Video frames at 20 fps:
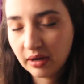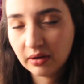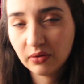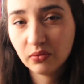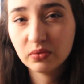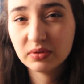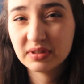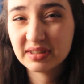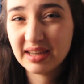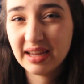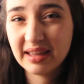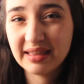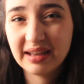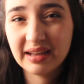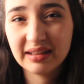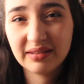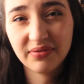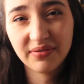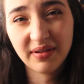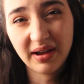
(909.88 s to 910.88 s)
I would say
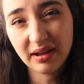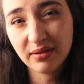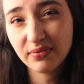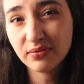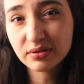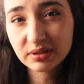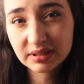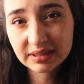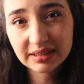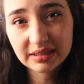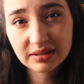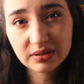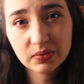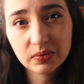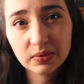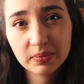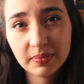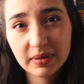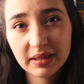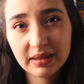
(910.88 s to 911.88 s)
that 5 or 6
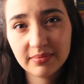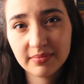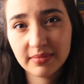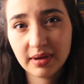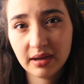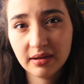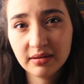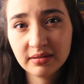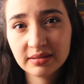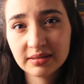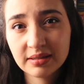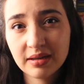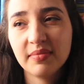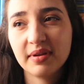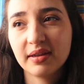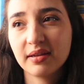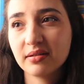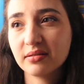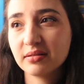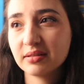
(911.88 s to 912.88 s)
would be the max,
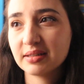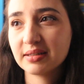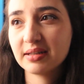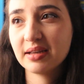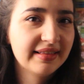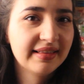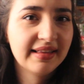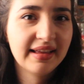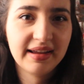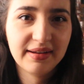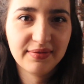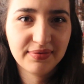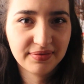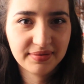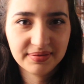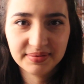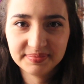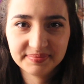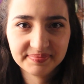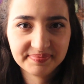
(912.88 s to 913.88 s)
because
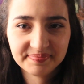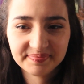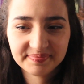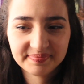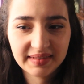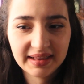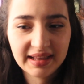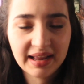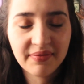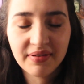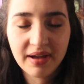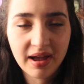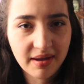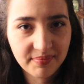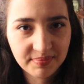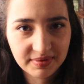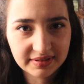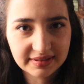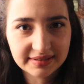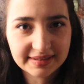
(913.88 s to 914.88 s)
life
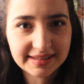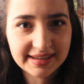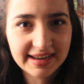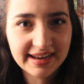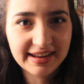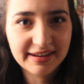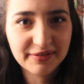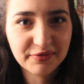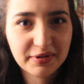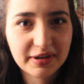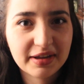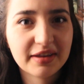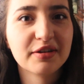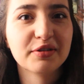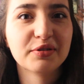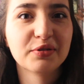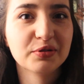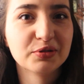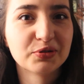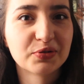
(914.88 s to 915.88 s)
happens and we
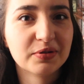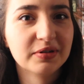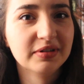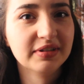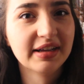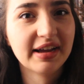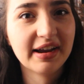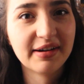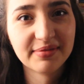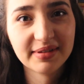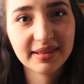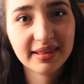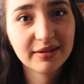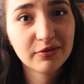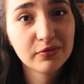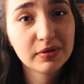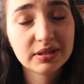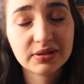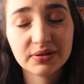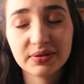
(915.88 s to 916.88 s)
cannot control
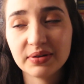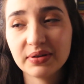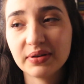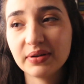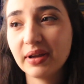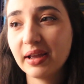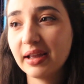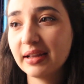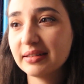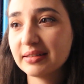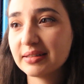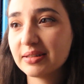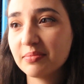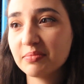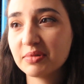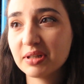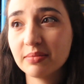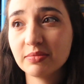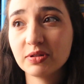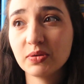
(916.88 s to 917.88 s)
everything we do, and
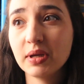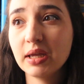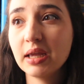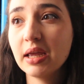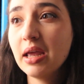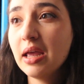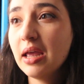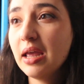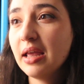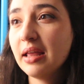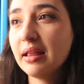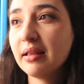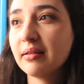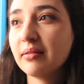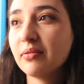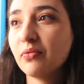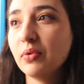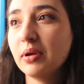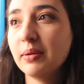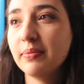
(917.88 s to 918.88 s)
sometimes
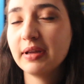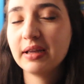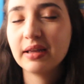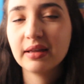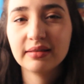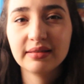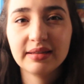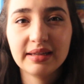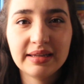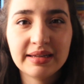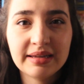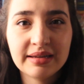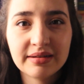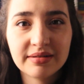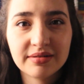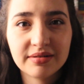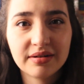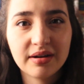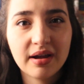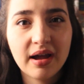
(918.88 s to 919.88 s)
we begin the
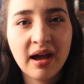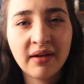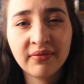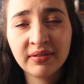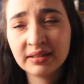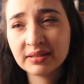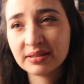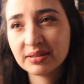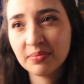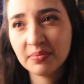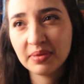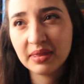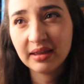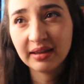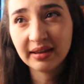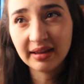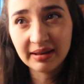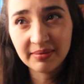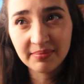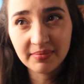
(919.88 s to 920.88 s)
year having
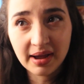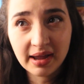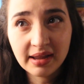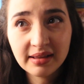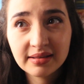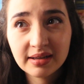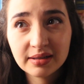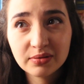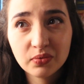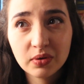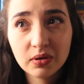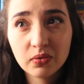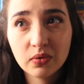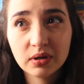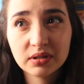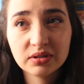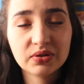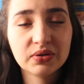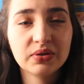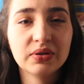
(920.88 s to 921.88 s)
something in mind that we
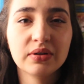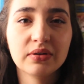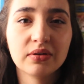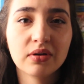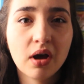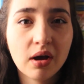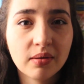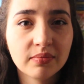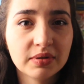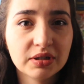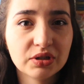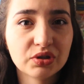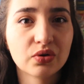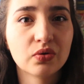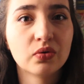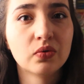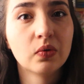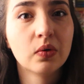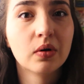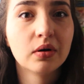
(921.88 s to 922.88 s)
want to accomplish
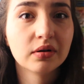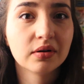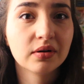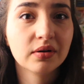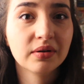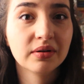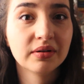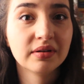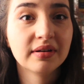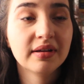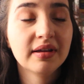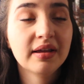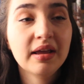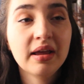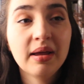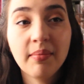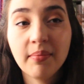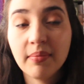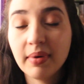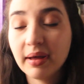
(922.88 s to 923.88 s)
or work on,
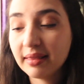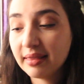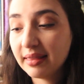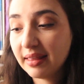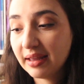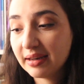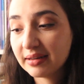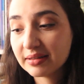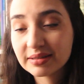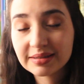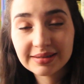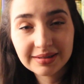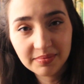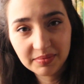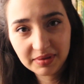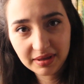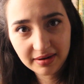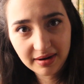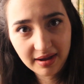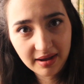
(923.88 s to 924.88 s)
but then
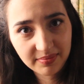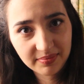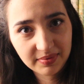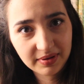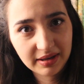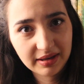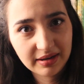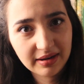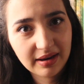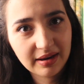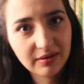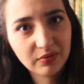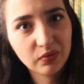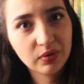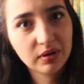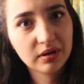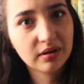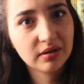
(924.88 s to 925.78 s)
something happened and we